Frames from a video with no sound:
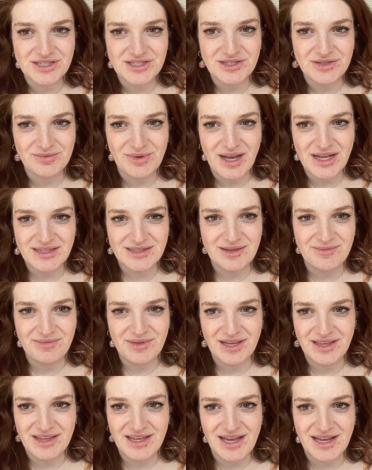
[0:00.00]
write
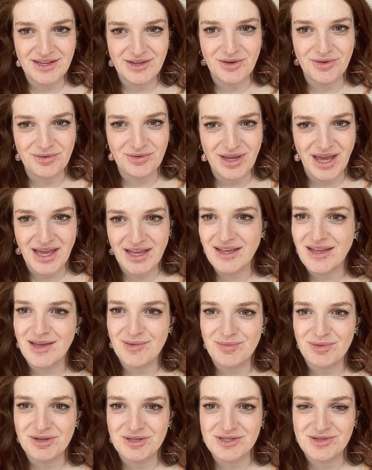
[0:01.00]
something that had no
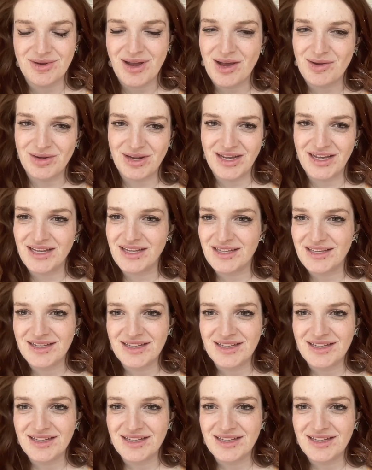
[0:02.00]
gatekeepers around it.